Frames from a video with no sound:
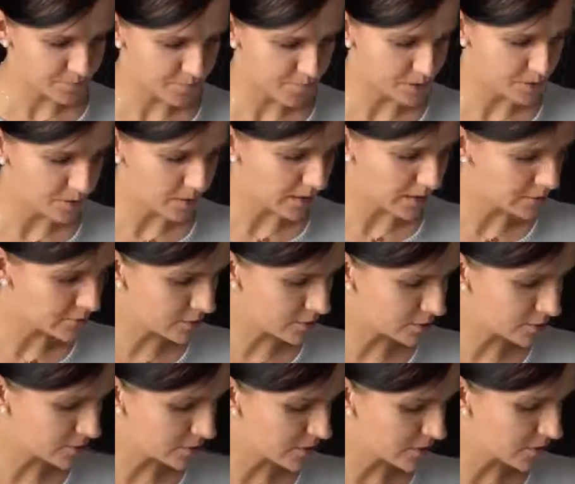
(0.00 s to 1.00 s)
So after
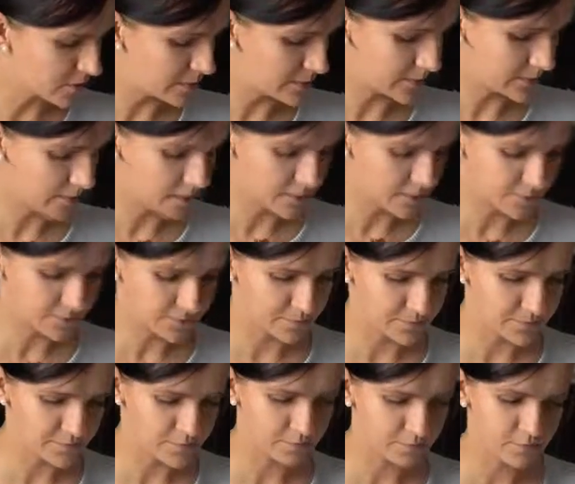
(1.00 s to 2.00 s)
20 minutes
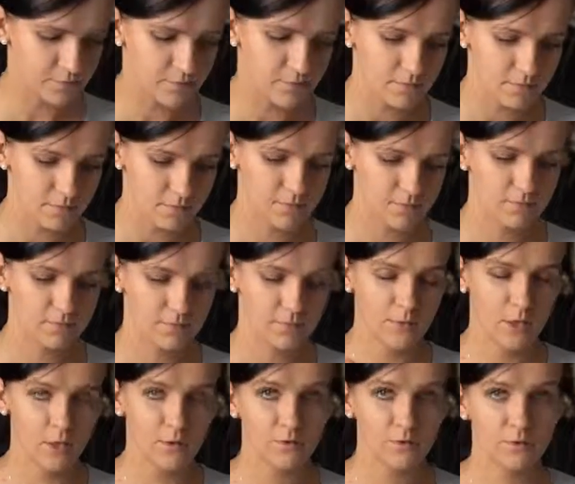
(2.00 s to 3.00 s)

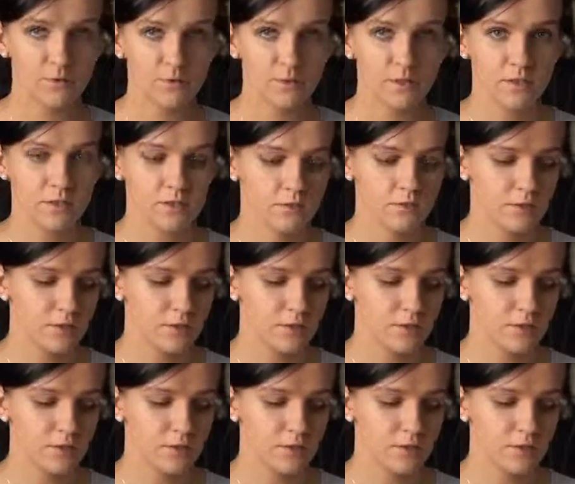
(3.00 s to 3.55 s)
of using,